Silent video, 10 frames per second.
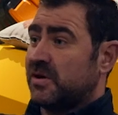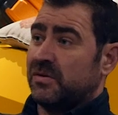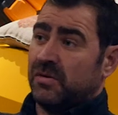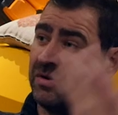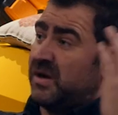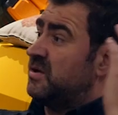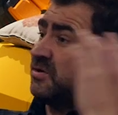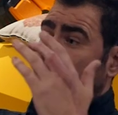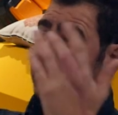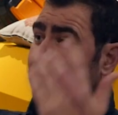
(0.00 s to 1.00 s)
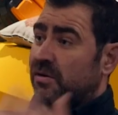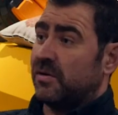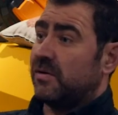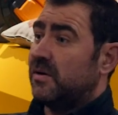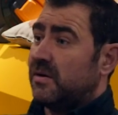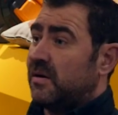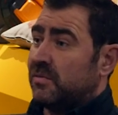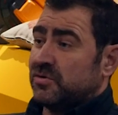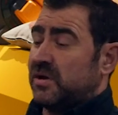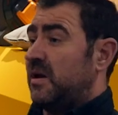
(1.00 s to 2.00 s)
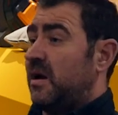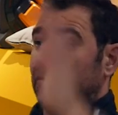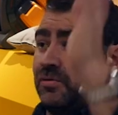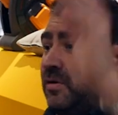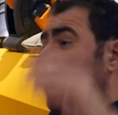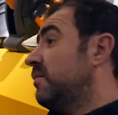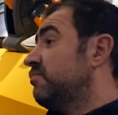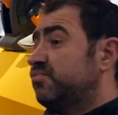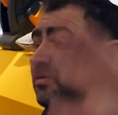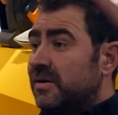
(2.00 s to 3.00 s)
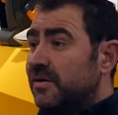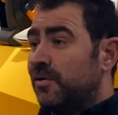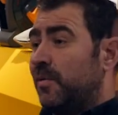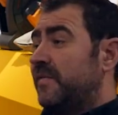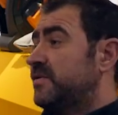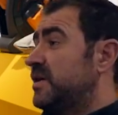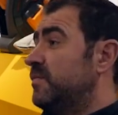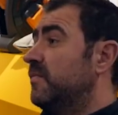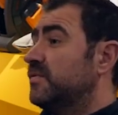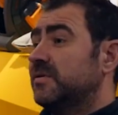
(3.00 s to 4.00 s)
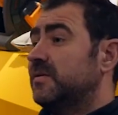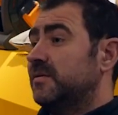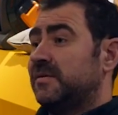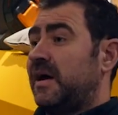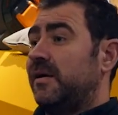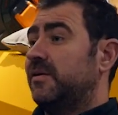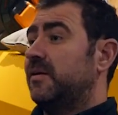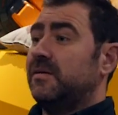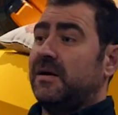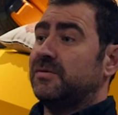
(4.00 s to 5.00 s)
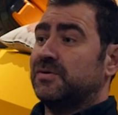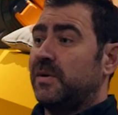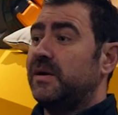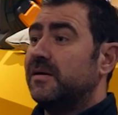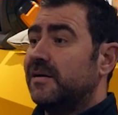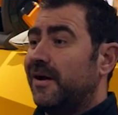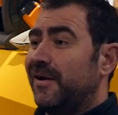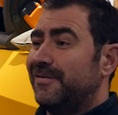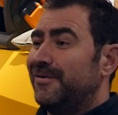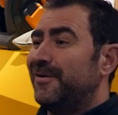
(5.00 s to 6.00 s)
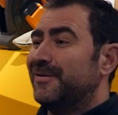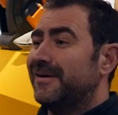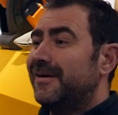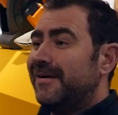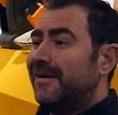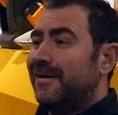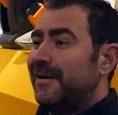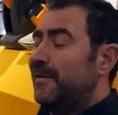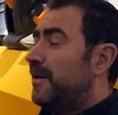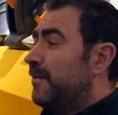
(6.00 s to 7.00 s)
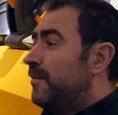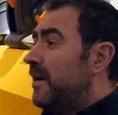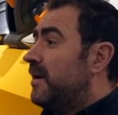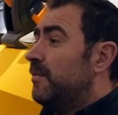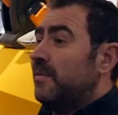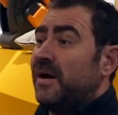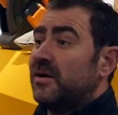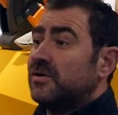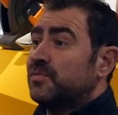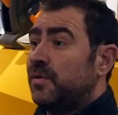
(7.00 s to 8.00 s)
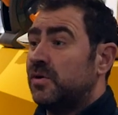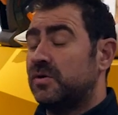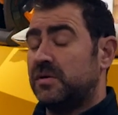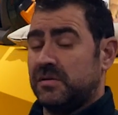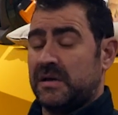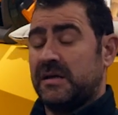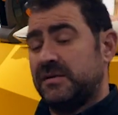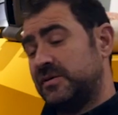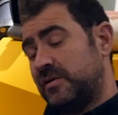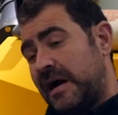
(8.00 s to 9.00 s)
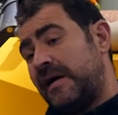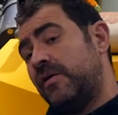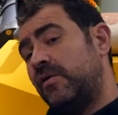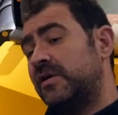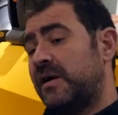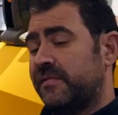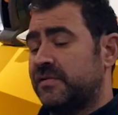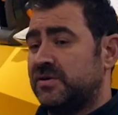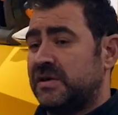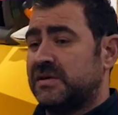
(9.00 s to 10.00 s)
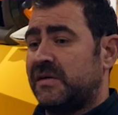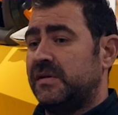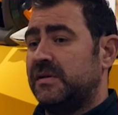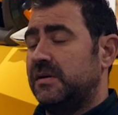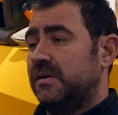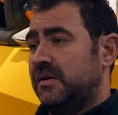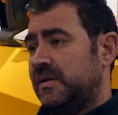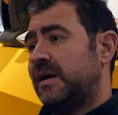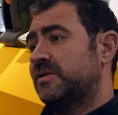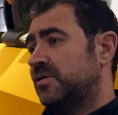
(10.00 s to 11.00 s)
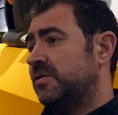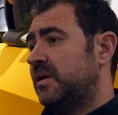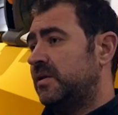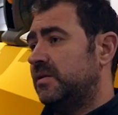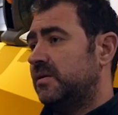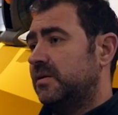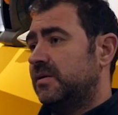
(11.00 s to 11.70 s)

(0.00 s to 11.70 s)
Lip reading: I had no kids. Obviously, I was just like, yeah, I'm gonna do that. Go away for 6 months. Canada, yeah, sweet. No, it were mega. But yeah, only after since having the accident, then